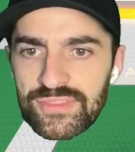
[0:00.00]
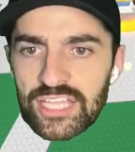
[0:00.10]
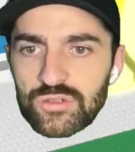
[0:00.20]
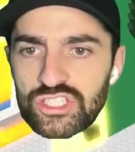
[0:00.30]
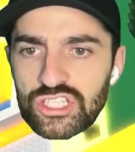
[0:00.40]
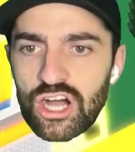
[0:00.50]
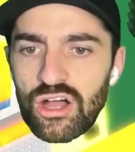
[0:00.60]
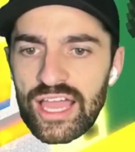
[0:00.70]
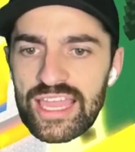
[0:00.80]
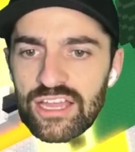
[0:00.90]
That's what you
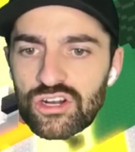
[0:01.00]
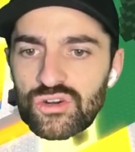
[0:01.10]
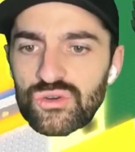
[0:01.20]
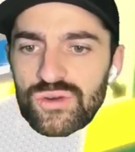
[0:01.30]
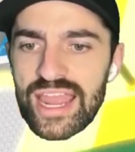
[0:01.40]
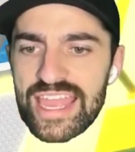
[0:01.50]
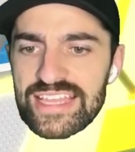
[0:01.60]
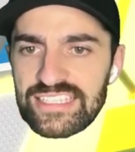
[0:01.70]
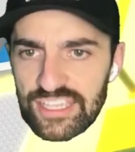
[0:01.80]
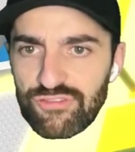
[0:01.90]
call a
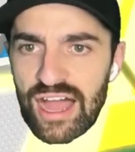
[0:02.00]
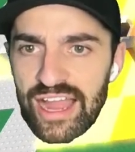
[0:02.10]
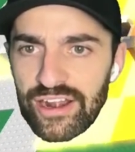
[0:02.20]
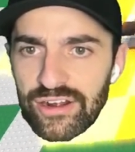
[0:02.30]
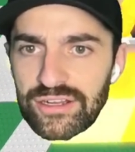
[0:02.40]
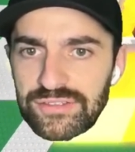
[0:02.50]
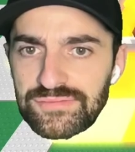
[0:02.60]
crazy fire.